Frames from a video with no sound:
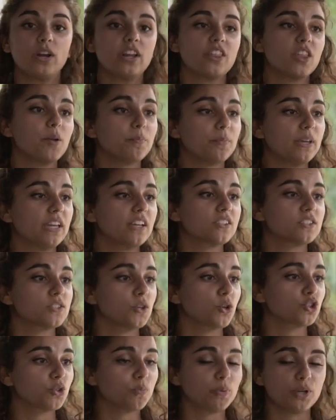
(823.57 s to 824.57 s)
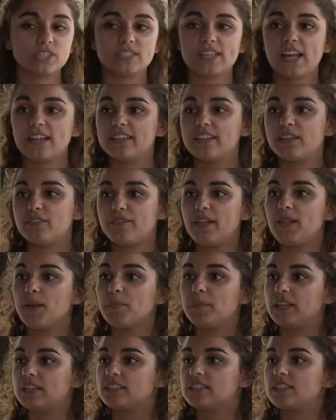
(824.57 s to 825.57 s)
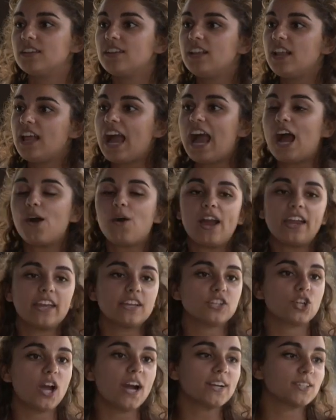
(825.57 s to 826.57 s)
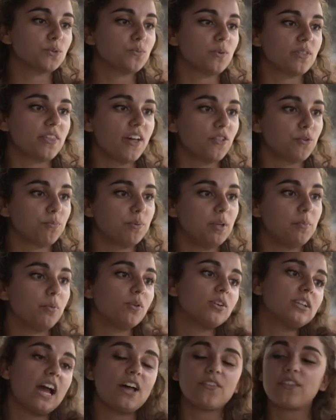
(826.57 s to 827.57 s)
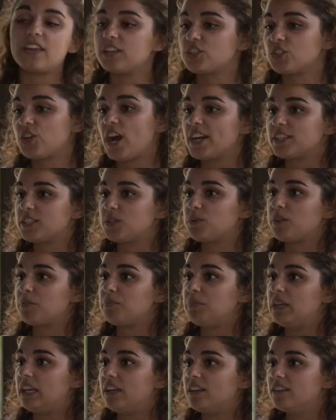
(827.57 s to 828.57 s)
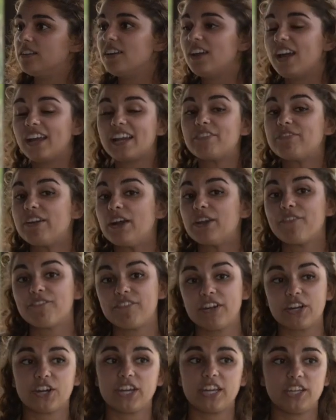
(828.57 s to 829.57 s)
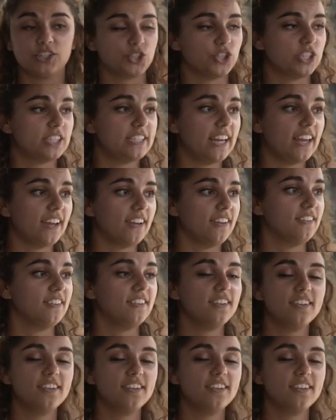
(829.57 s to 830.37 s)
one of them being social personality development, how I interacted with other people and how they interacted with me. And I found it very interesting.